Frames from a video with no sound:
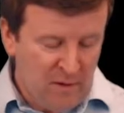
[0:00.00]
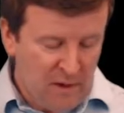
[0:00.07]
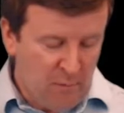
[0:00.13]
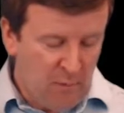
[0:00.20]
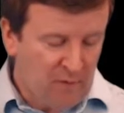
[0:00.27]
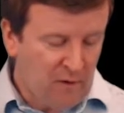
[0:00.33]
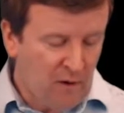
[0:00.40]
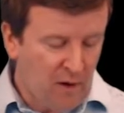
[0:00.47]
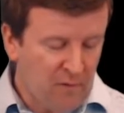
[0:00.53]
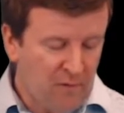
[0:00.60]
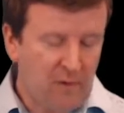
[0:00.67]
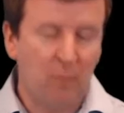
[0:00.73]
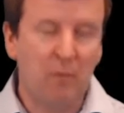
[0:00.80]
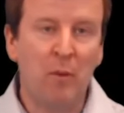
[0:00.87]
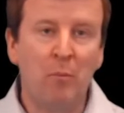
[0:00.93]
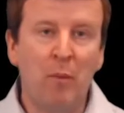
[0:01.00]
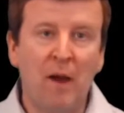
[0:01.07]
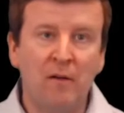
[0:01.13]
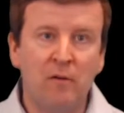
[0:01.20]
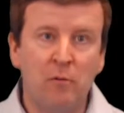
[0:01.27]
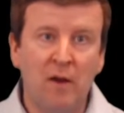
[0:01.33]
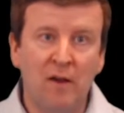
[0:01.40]
It returned some of the
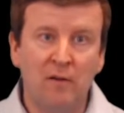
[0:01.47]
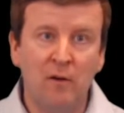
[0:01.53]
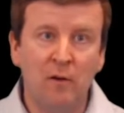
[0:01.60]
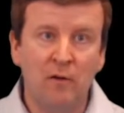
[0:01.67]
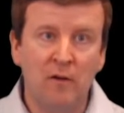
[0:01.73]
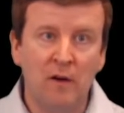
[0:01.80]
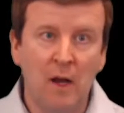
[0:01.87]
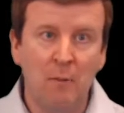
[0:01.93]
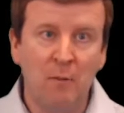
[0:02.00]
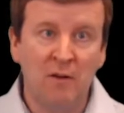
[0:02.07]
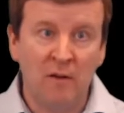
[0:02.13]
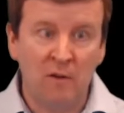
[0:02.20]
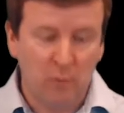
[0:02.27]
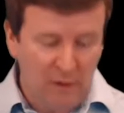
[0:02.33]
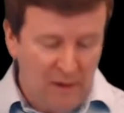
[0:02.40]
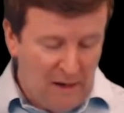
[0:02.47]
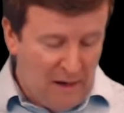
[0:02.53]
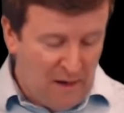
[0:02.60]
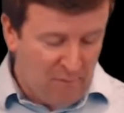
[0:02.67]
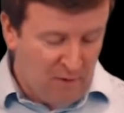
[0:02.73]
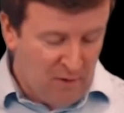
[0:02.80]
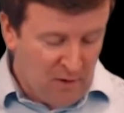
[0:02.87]
best resolution images we
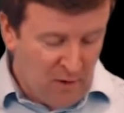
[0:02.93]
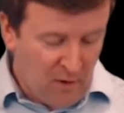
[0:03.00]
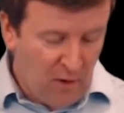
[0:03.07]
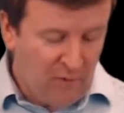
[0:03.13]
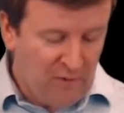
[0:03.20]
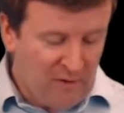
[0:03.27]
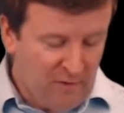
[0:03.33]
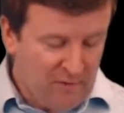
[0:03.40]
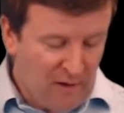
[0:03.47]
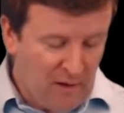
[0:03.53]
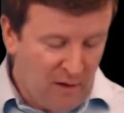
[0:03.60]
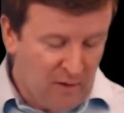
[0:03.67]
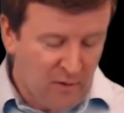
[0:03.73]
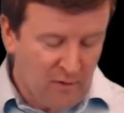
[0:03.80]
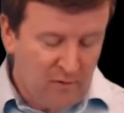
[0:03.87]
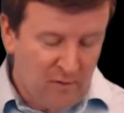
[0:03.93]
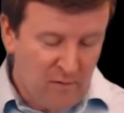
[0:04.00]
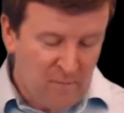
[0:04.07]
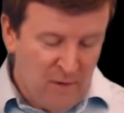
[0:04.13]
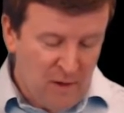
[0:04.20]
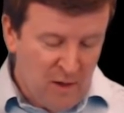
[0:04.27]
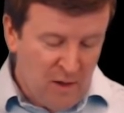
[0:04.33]
have of Enceladus.
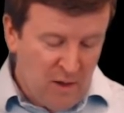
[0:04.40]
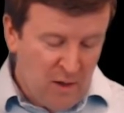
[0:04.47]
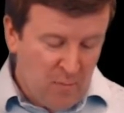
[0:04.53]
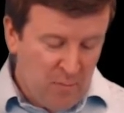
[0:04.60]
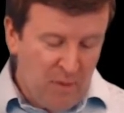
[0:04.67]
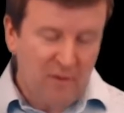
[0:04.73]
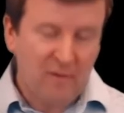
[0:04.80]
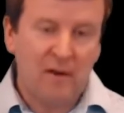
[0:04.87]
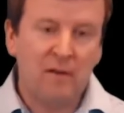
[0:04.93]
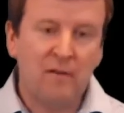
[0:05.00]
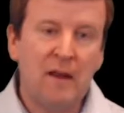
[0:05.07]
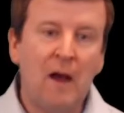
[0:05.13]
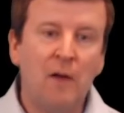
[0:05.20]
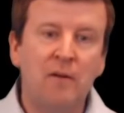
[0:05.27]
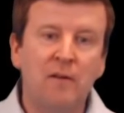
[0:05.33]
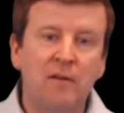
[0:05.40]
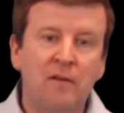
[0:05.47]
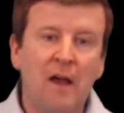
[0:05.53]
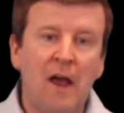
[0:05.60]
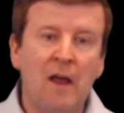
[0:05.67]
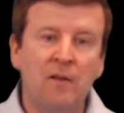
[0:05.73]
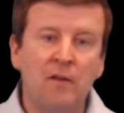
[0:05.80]
But there's little doubt in
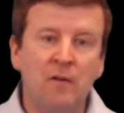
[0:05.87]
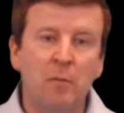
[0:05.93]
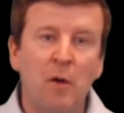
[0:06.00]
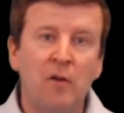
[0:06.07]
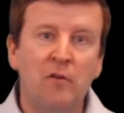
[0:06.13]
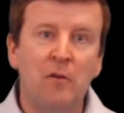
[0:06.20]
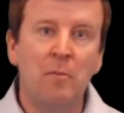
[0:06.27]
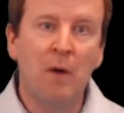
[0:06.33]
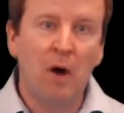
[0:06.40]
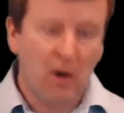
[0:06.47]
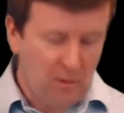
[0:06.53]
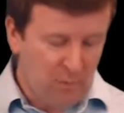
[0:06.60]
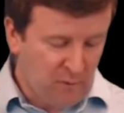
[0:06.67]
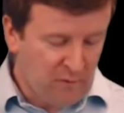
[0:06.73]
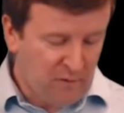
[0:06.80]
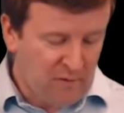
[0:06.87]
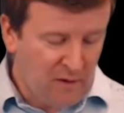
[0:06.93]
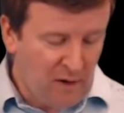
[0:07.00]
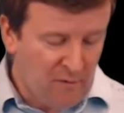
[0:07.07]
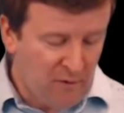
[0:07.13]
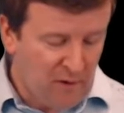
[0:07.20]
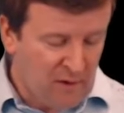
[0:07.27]
saying that its most remarkable
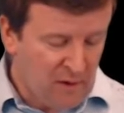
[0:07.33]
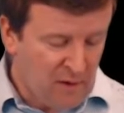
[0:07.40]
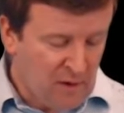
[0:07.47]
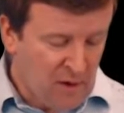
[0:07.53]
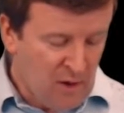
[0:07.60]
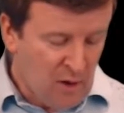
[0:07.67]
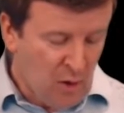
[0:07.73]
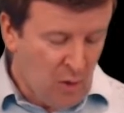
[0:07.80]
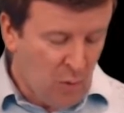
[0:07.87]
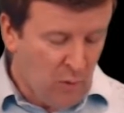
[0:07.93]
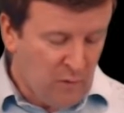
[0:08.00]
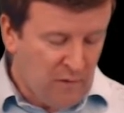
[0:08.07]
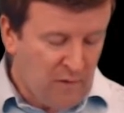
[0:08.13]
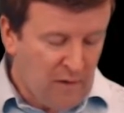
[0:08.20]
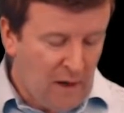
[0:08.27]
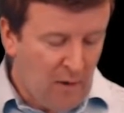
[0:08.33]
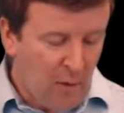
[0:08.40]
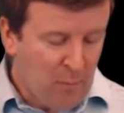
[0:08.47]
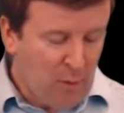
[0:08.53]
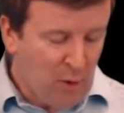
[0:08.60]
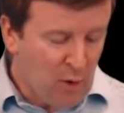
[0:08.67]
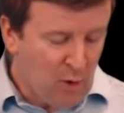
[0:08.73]
discovery was that there
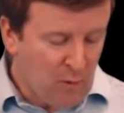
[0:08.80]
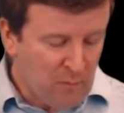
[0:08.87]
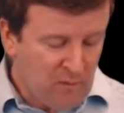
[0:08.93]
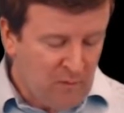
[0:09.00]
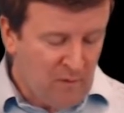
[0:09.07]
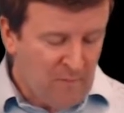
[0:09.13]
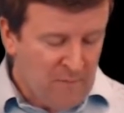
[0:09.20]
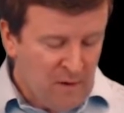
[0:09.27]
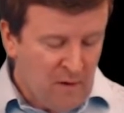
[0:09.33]
are plumes